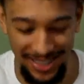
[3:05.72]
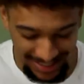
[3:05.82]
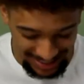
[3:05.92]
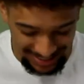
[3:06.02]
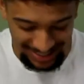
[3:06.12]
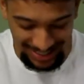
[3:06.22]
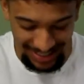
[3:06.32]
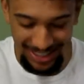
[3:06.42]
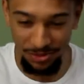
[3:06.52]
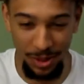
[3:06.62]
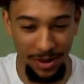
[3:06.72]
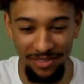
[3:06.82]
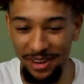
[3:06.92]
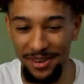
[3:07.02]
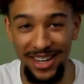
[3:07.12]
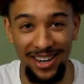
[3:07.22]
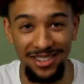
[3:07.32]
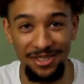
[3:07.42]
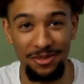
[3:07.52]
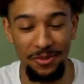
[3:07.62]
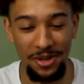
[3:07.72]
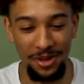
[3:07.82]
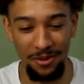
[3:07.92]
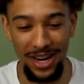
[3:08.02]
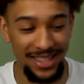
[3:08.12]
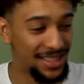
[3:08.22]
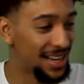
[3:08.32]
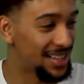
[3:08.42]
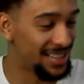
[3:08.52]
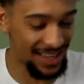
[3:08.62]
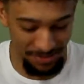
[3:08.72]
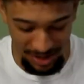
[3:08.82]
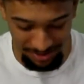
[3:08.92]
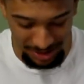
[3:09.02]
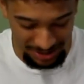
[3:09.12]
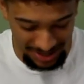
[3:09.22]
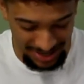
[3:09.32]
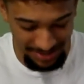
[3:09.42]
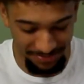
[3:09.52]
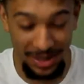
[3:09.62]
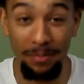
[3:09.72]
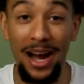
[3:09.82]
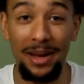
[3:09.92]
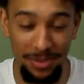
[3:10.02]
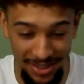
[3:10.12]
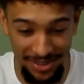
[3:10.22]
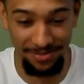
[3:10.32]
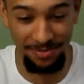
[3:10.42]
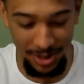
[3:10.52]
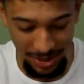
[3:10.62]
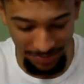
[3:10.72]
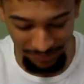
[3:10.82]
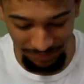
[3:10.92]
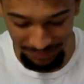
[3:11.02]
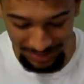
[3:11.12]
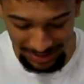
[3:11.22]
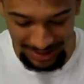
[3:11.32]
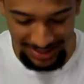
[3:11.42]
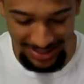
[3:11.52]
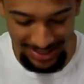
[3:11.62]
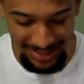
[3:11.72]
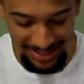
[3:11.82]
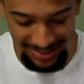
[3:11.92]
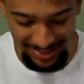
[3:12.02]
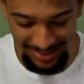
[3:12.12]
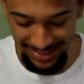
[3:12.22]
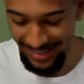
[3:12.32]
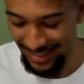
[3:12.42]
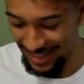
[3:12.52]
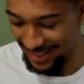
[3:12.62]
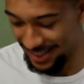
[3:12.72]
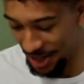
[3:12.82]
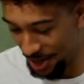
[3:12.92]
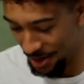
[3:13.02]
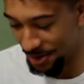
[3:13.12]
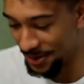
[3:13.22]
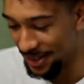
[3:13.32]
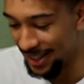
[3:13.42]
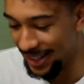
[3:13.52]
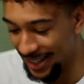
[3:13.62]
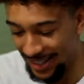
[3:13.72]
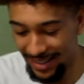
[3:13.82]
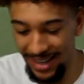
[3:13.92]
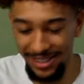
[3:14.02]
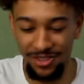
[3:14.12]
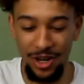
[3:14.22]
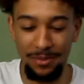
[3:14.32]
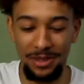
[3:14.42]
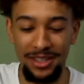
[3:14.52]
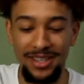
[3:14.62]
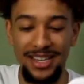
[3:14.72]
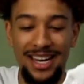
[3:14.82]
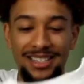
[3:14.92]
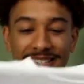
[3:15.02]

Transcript: because it's one of my favorite characters from one of the greatest 90s anime of all time, in my opinion, but let's get it. So, they dropped a Neon